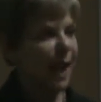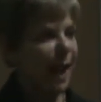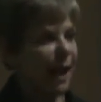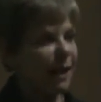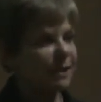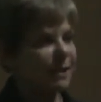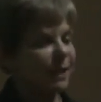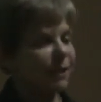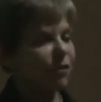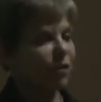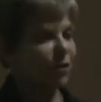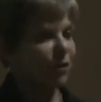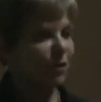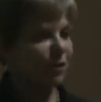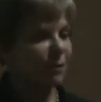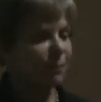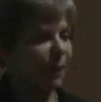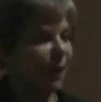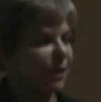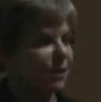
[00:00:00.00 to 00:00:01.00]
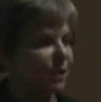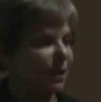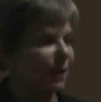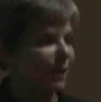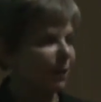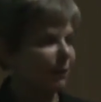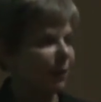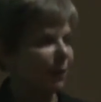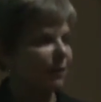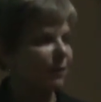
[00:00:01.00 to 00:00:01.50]
as introduced budget,
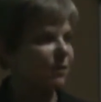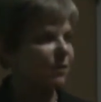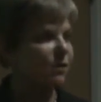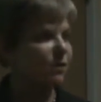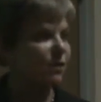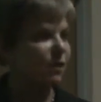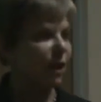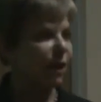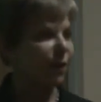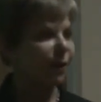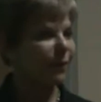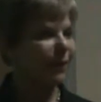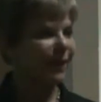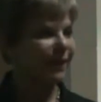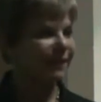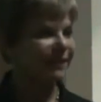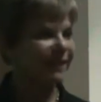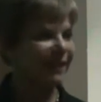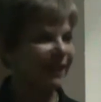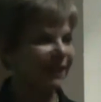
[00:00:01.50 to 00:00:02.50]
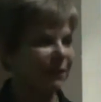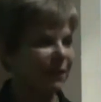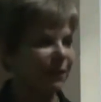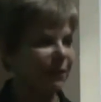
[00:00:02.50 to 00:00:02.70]
and we were so excited.